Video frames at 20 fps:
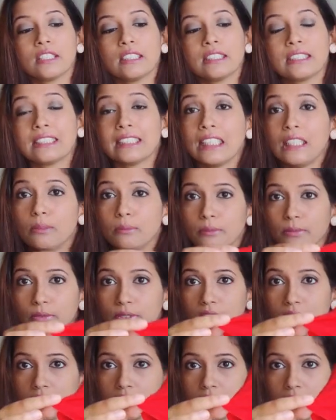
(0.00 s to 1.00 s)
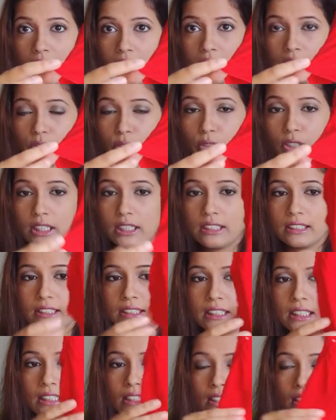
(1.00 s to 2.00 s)
seams, as you can
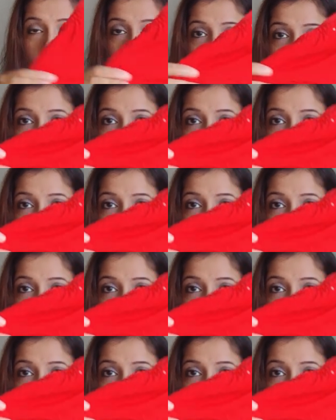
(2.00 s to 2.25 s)
see.